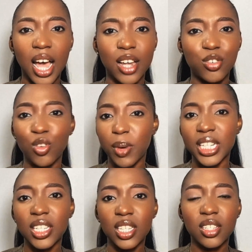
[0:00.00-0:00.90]

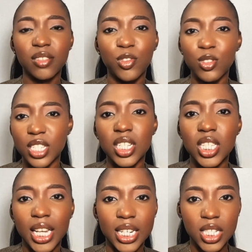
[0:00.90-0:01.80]
nobody feels the need
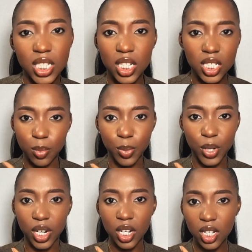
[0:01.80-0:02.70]
to dig
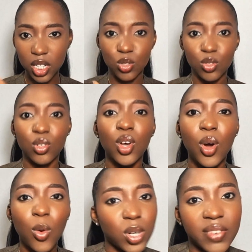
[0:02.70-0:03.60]
deeper into
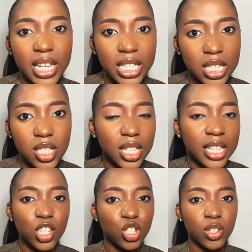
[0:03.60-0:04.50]
whatever it is that the
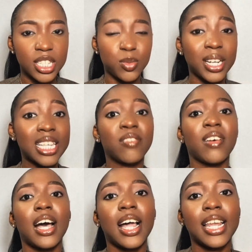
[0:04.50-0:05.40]
issue is, especially if,
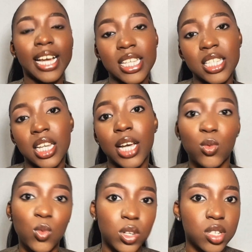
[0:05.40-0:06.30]
like I said, I don't
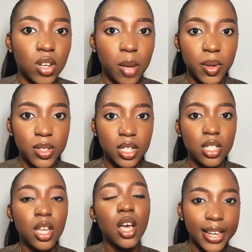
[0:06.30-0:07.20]
want to talk about it.
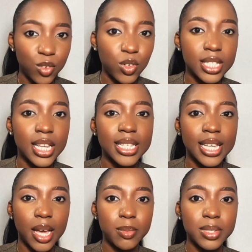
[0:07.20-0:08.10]
In recent
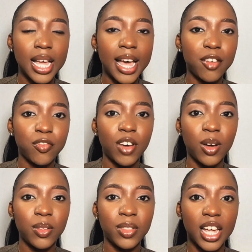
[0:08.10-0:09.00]
times, I've
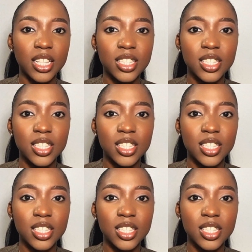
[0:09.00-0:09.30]
found that